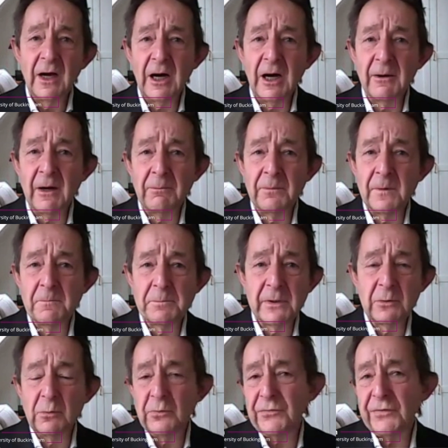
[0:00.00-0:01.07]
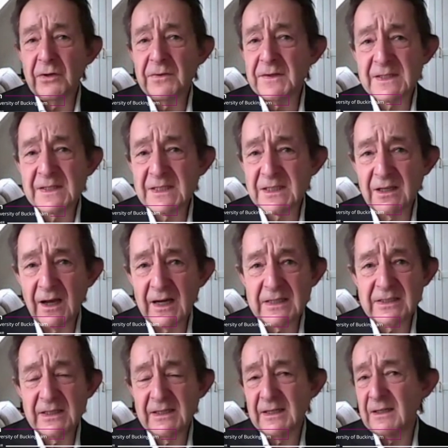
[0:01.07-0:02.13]
But also the
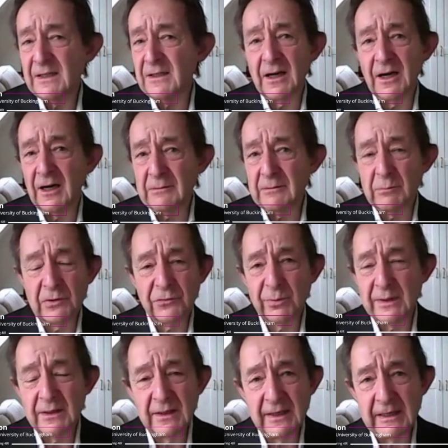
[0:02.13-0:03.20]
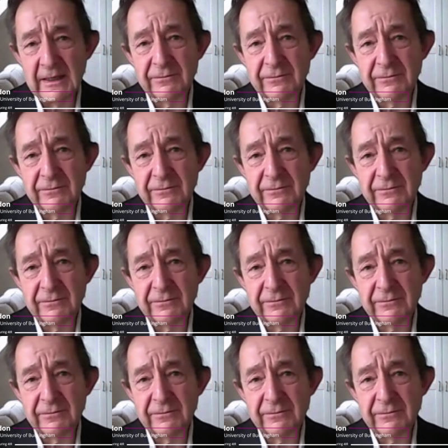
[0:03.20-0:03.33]
society in which we